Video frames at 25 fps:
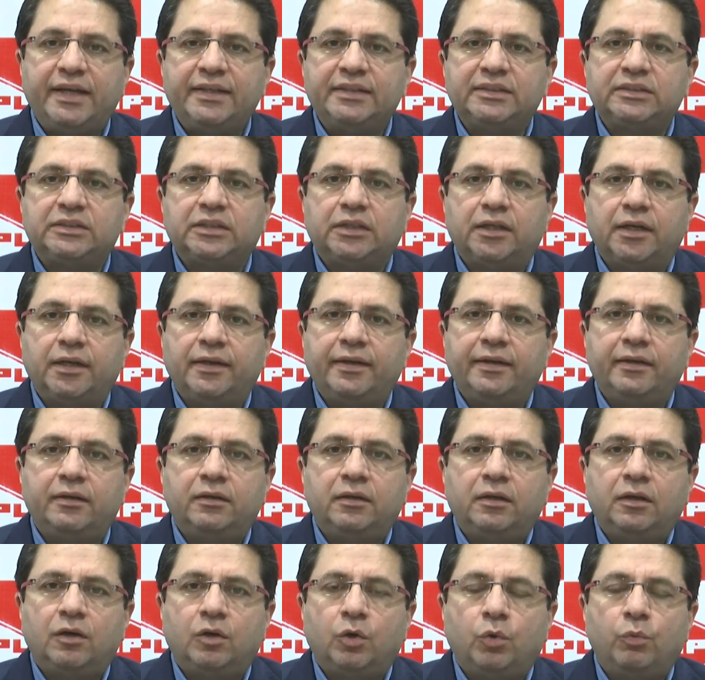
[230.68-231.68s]
days
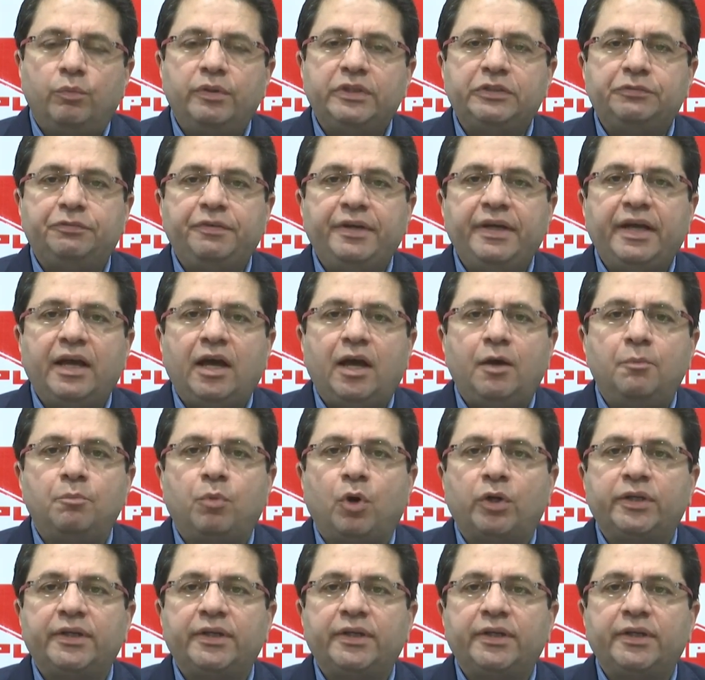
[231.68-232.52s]
earlier, which we have